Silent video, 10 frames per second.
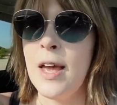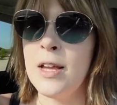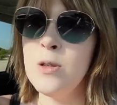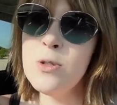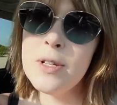
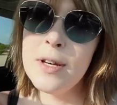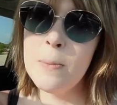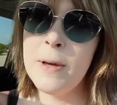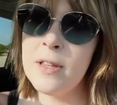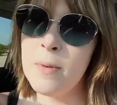and usually I
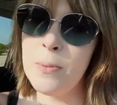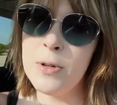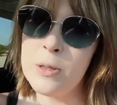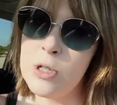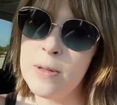could pick them up
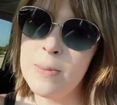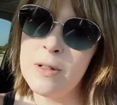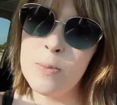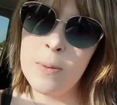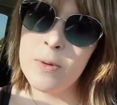pretty cheap
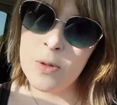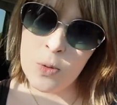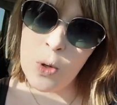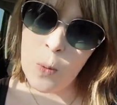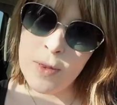because people
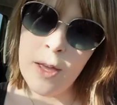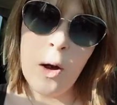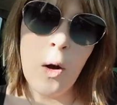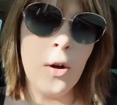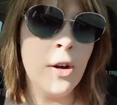don't know what they
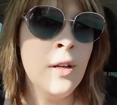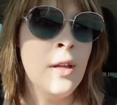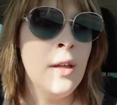are.